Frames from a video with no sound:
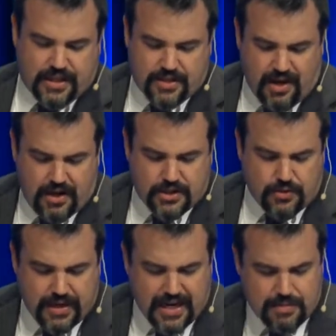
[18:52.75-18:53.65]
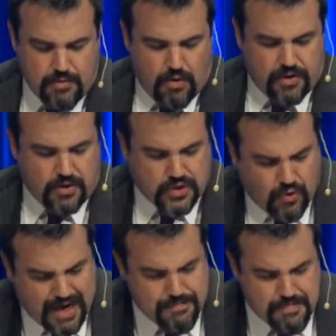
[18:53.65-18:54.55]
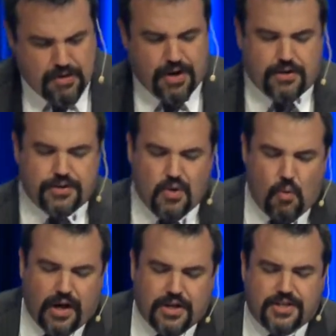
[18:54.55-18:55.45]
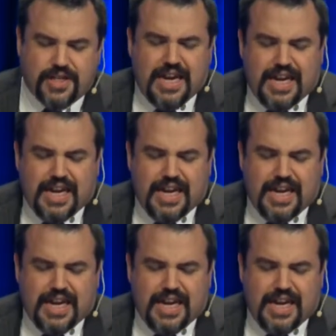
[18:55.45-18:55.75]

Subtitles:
He's not doing any more of those great miracles or wonders.